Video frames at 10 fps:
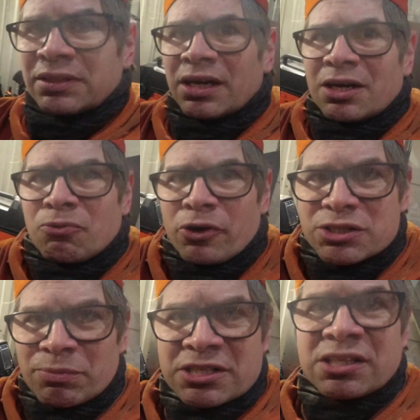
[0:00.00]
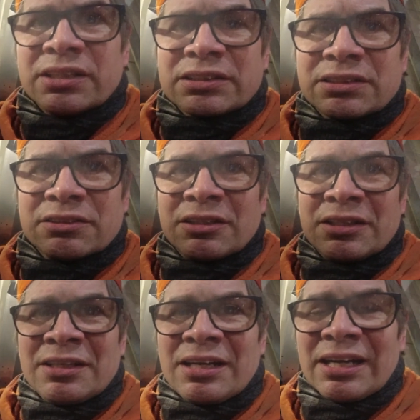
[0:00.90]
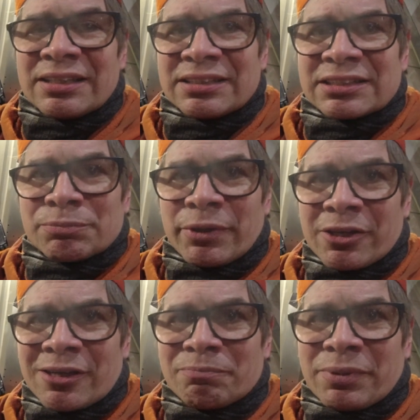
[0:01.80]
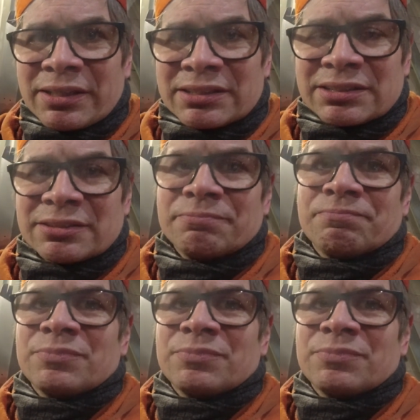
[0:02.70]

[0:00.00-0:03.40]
uh, forest machines, and this is my company's